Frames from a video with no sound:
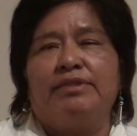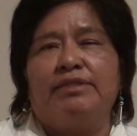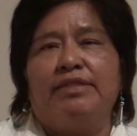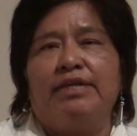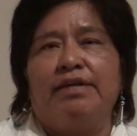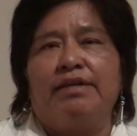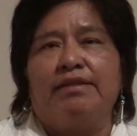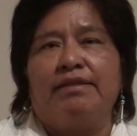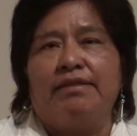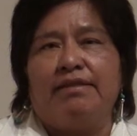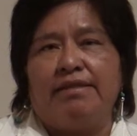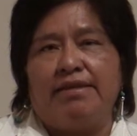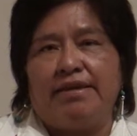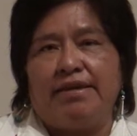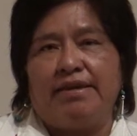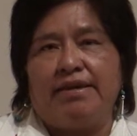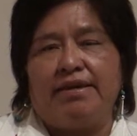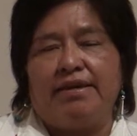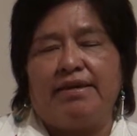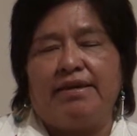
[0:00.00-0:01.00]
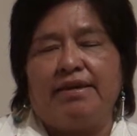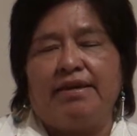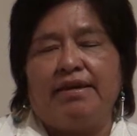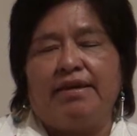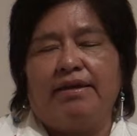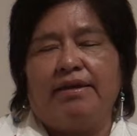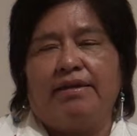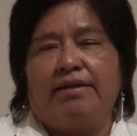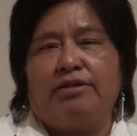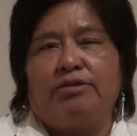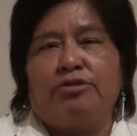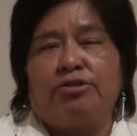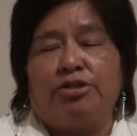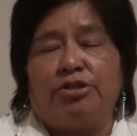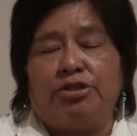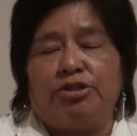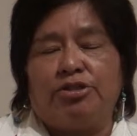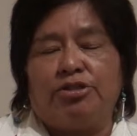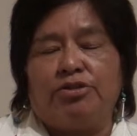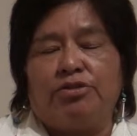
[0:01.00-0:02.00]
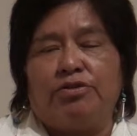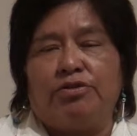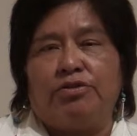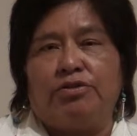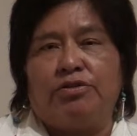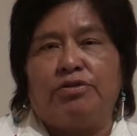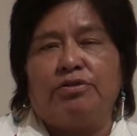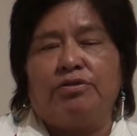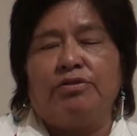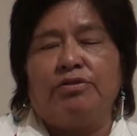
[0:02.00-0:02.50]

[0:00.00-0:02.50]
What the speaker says: done the traditional